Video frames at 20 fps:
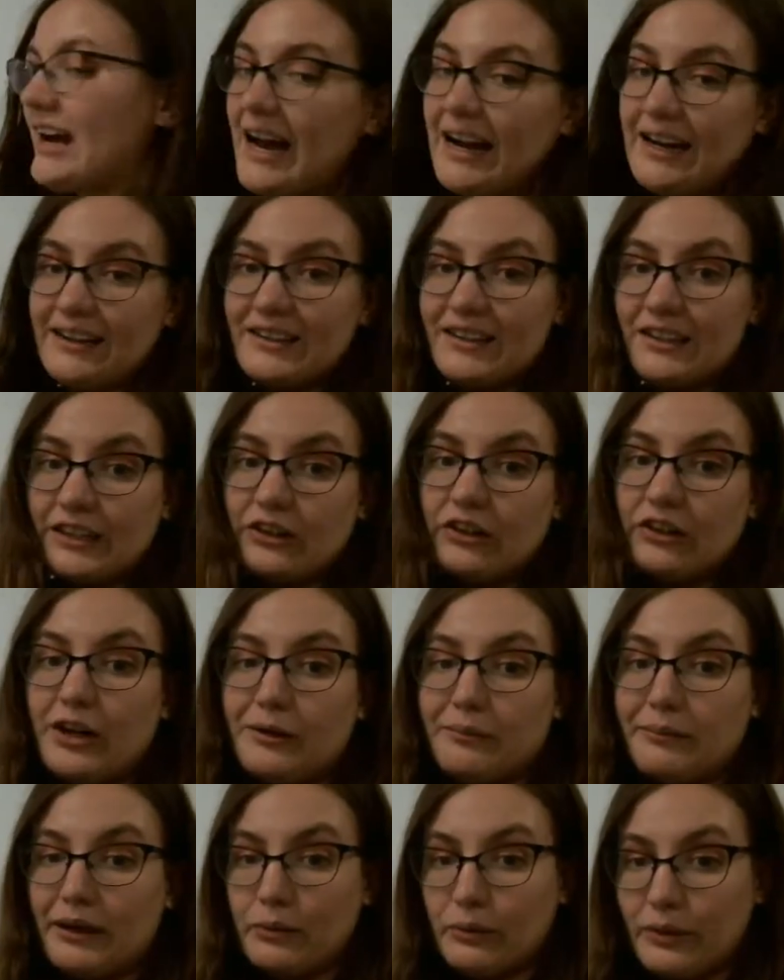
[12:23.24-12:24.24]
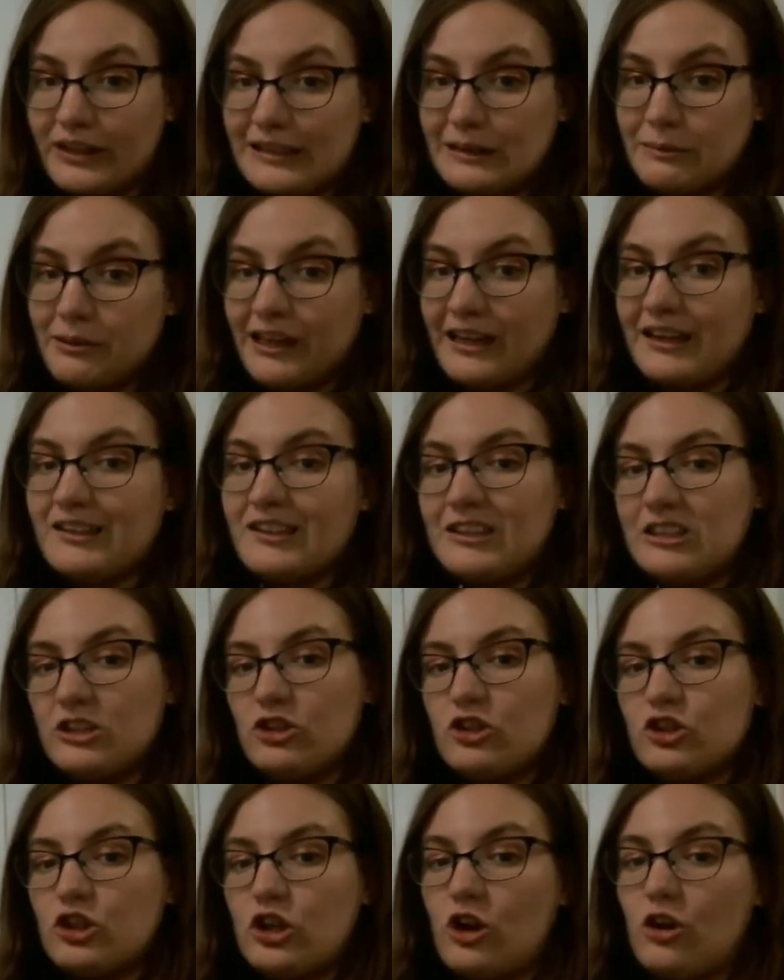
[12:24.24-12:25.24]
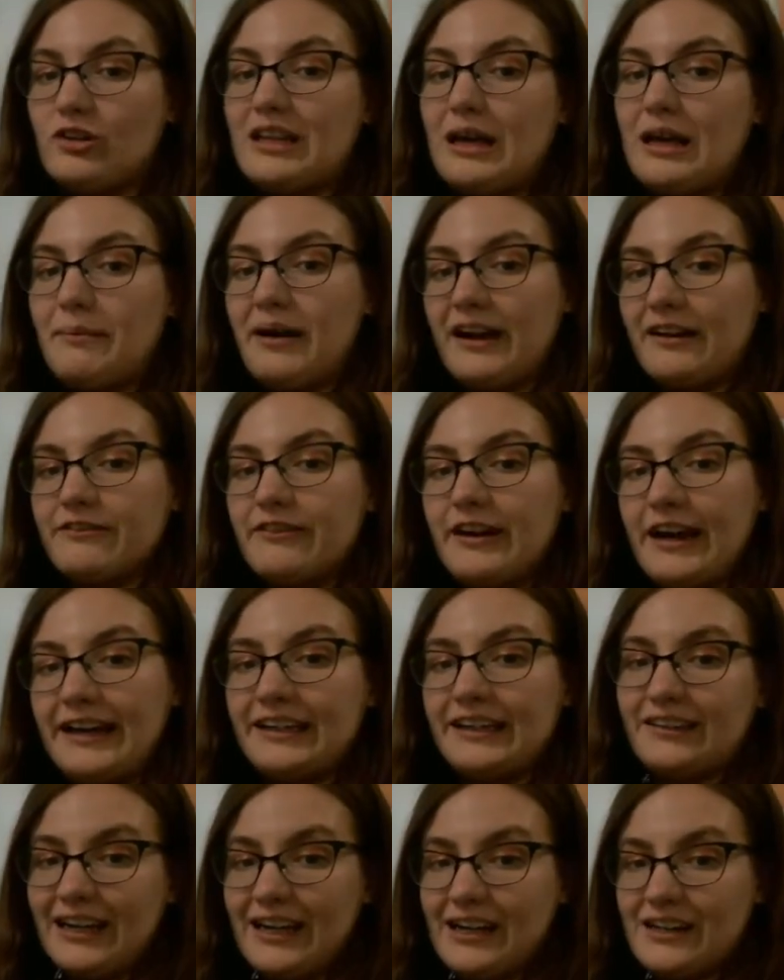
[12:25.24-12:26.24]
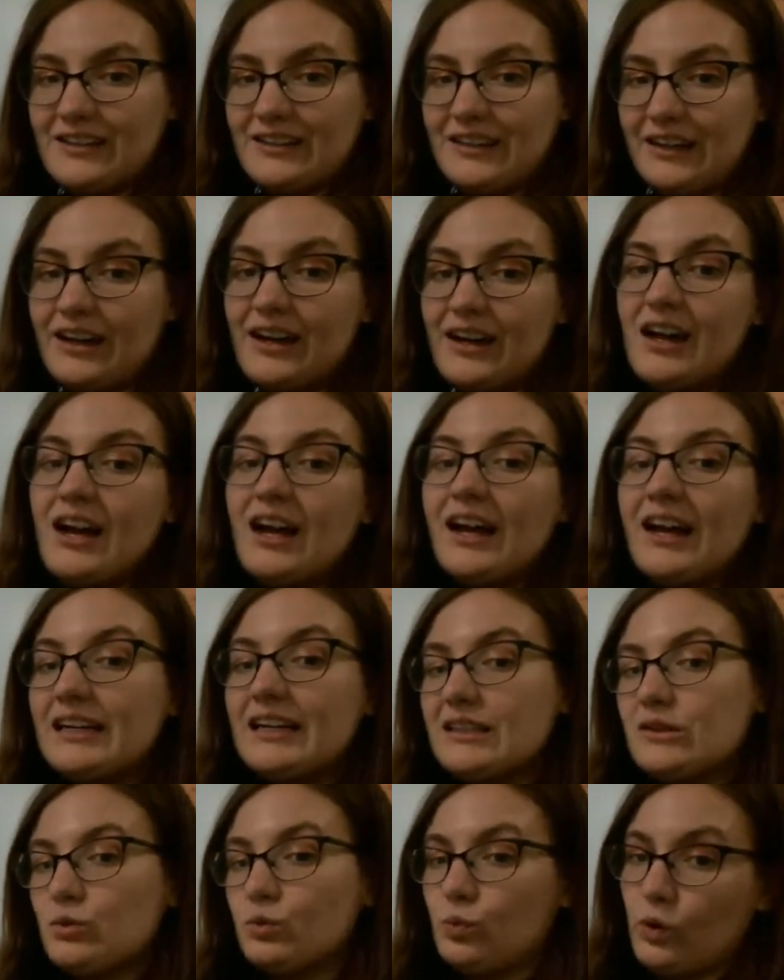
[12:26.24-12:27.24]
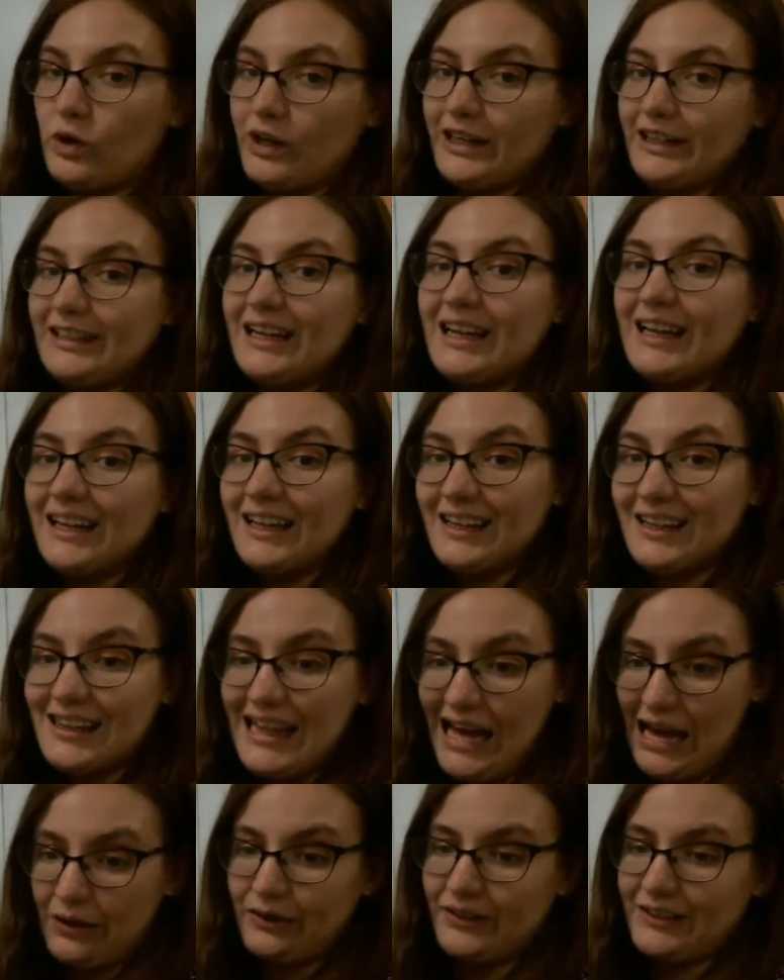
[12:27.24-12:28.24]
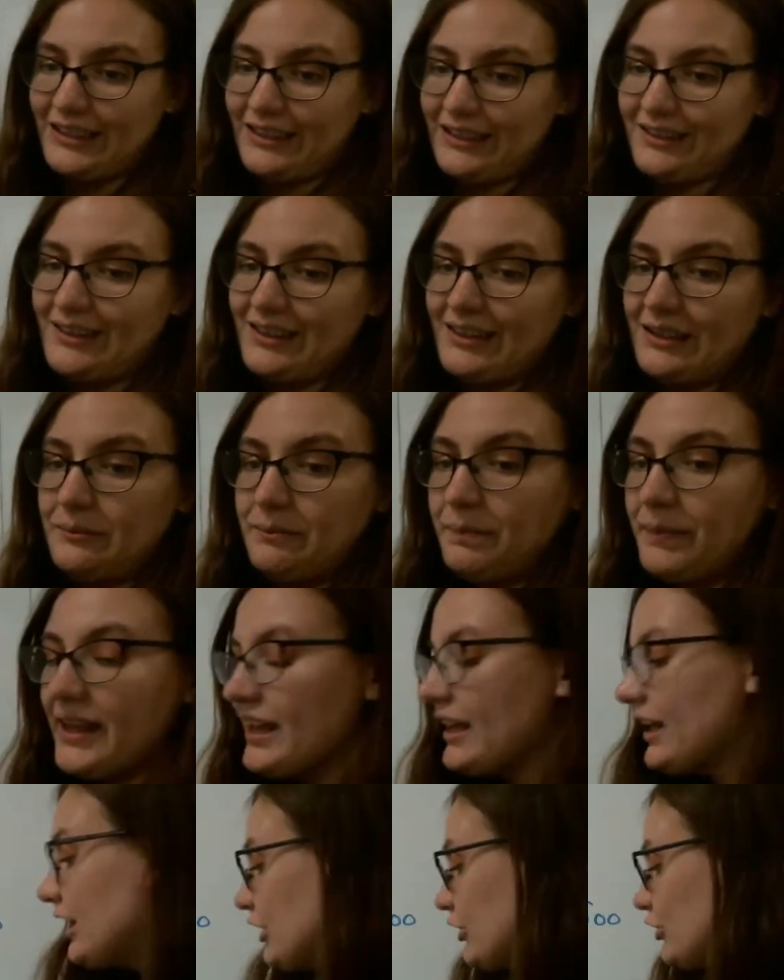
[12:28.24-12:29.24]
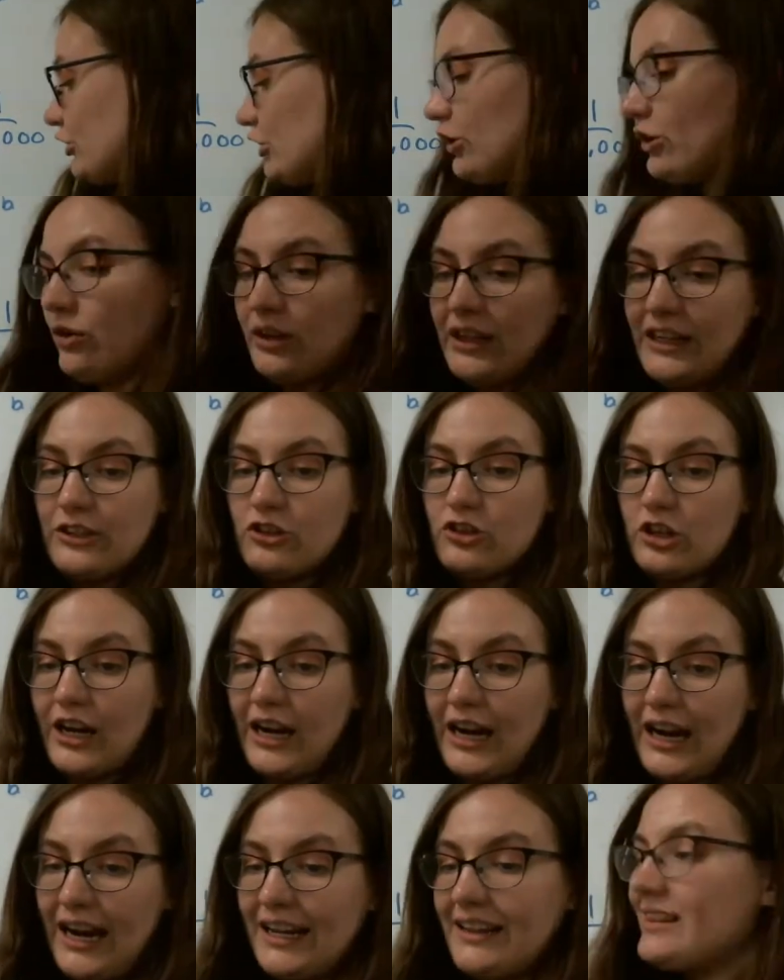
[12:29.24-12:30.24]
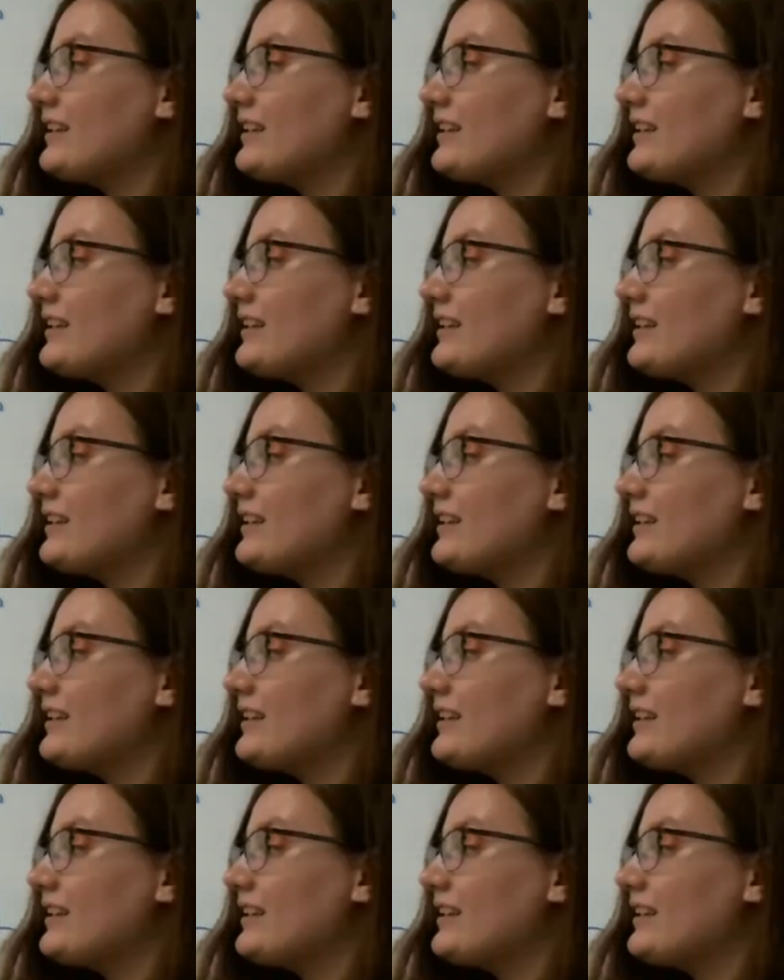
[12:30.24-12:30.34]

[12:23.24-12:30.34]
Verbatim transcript: add a zero in my ones place to show that my final answer is one thousandth. So let's try